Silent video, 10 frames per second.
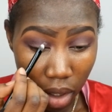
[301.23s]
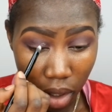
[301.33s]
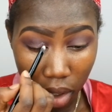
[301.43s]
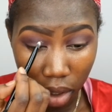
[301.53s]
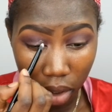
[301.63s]

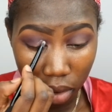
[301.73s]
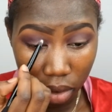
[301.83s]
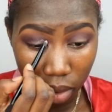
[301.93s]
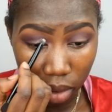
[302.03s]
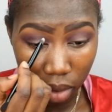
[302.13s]
I'm gonna
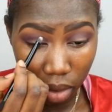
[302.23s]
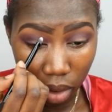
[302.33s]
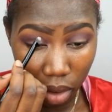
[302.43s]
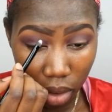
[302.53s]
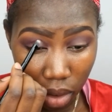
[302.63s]
use
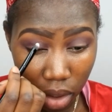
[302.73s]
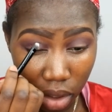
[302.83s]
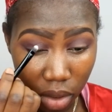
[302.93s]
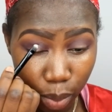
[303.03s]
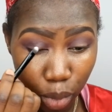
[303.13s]

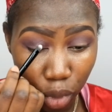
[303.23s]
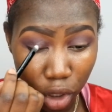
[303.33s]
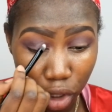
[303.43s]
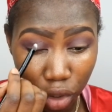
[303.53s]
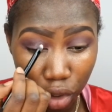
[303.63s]
this
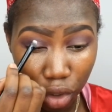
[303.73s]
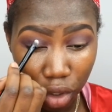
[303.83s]
brush to